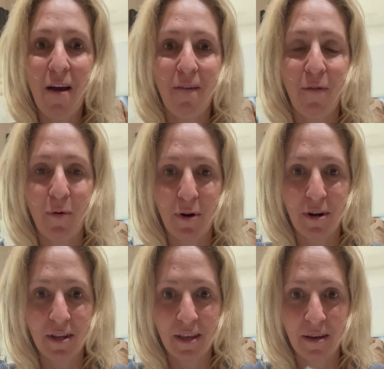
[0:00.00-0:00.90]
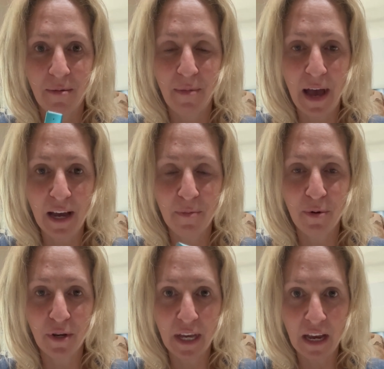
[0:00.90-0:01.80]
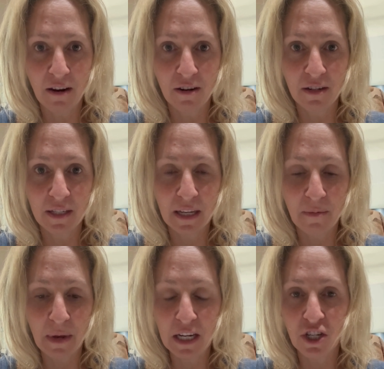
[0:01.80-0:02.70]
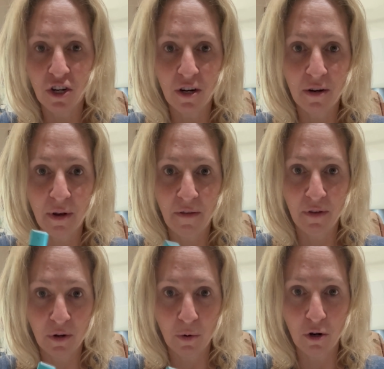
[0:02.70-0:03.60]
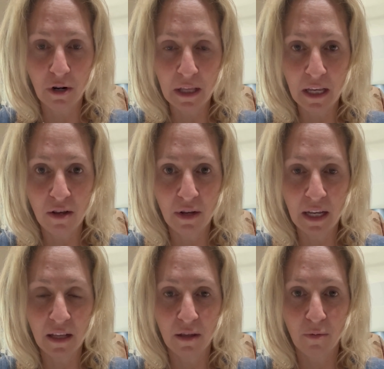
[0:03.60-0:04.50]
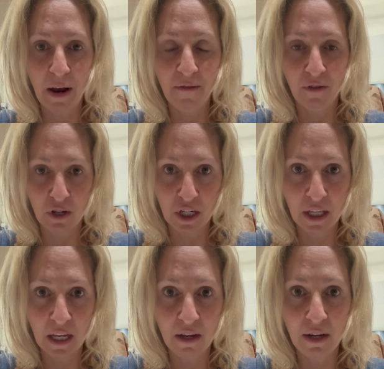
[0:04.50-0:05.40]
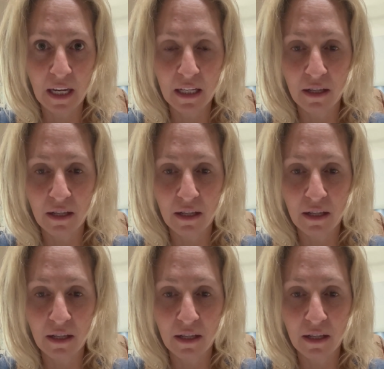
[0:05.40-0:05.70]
for the MacBook Airs, and make sure if you're ordering that you get the right version that you need.